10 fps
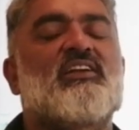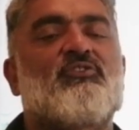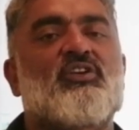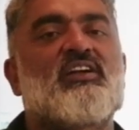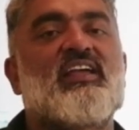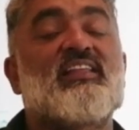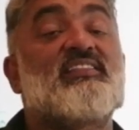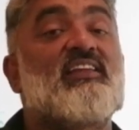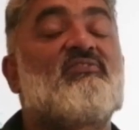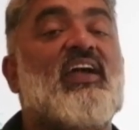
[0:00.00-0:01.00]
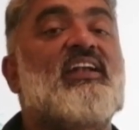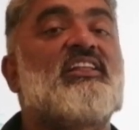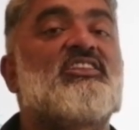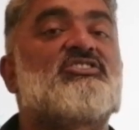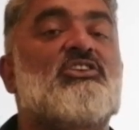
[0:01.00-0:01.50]
it for a day and then
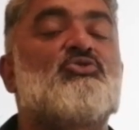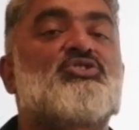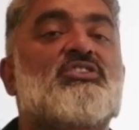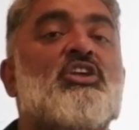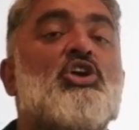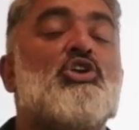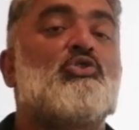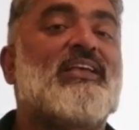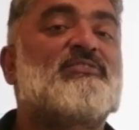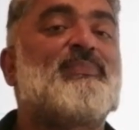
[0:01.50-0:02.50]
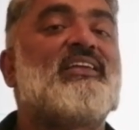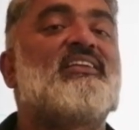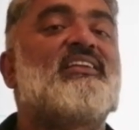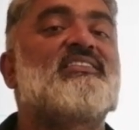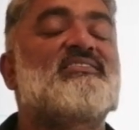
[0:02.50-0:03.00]
finding the solution, you experience